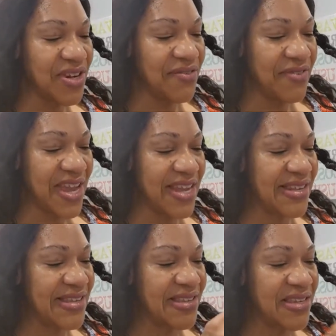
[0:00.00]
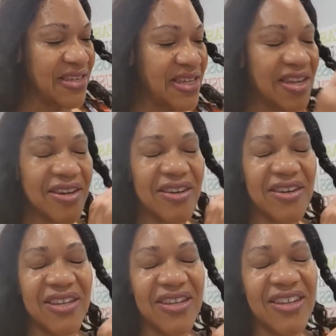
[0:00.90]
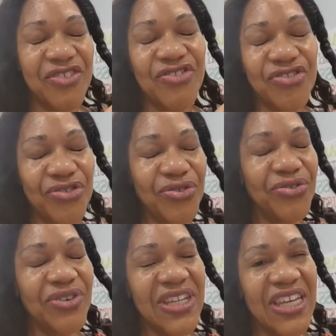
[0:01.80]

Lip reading: event in June,